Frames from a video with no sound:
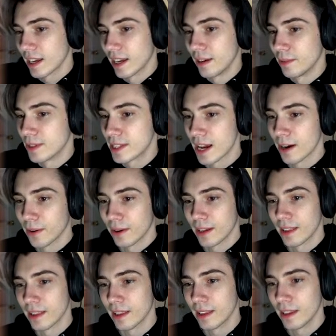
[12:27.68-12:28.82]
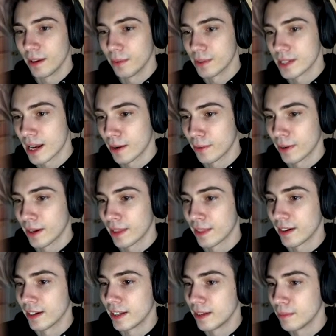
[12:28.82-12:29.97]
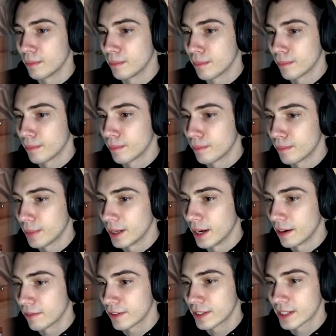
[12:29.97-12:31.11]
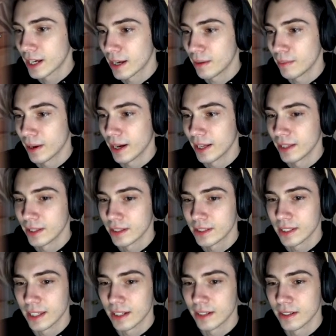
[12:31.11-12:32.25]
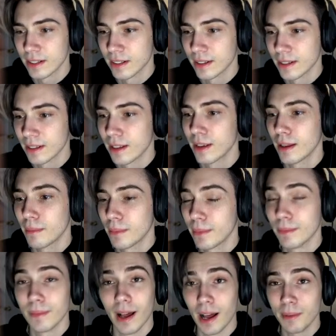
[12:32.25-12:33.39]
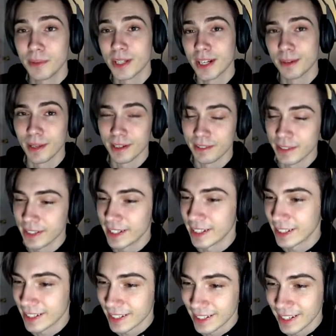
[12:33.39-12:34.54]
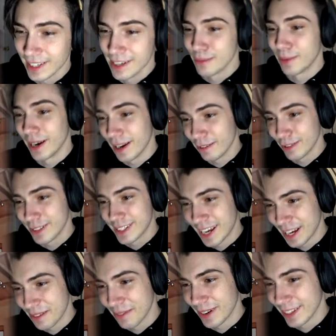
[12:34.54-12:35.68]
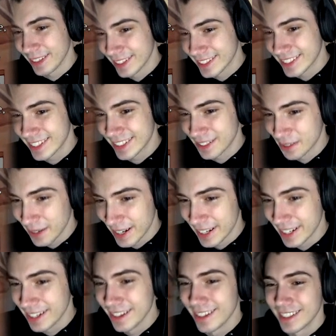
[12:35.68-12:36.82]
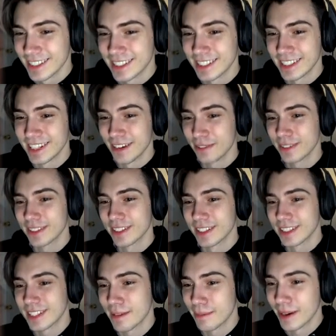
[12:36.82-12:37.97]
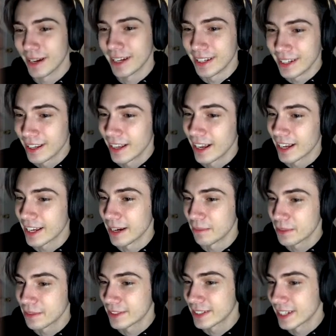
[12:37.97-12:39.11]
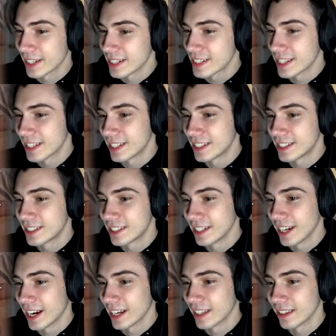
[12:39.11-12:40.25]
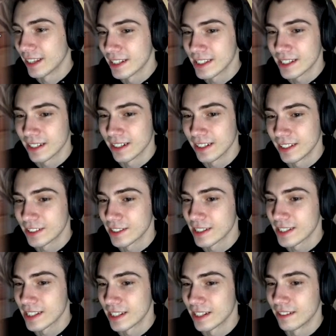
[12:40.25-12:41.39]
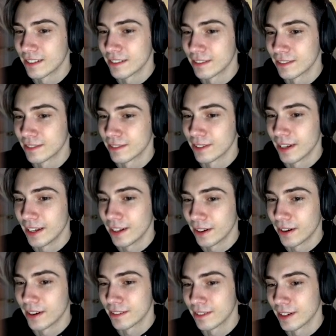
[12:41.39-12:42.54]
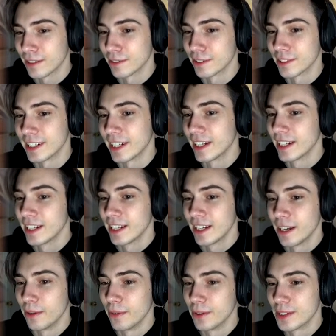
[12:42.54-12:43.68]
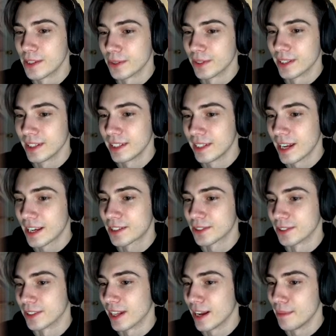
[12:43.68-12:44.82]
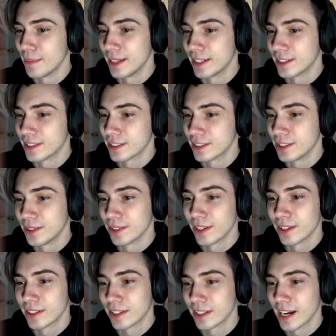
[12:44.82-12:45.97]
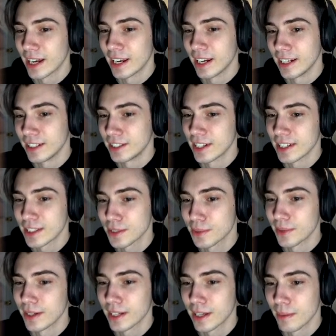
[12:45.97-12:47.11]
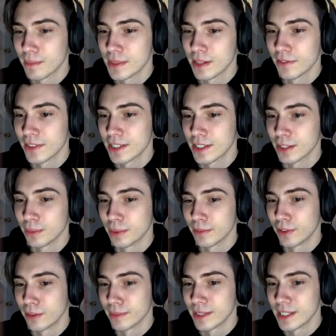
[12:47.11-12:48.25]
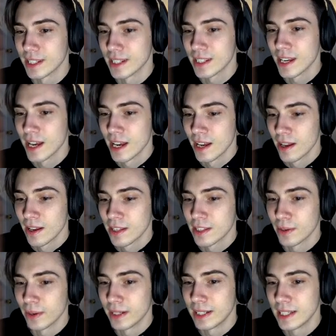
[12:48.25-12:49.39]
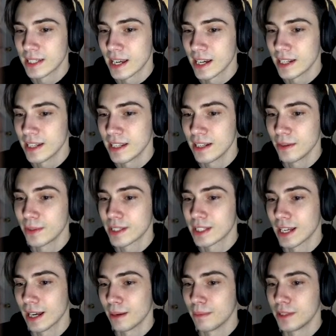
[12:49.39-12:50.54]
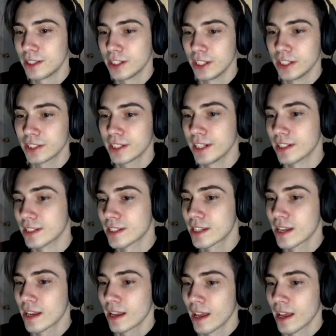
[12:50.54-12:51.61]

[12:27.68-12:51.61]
It was how I thought. But every time I looked at her, I'm terrible at reading. But every time I looked her way, she never looked at mine. I came to realize that she had lost all interest in our rivalry. It was only natural. I mean, she no longer had any chance when it comes to physical performances, so I decided it was time to change gears.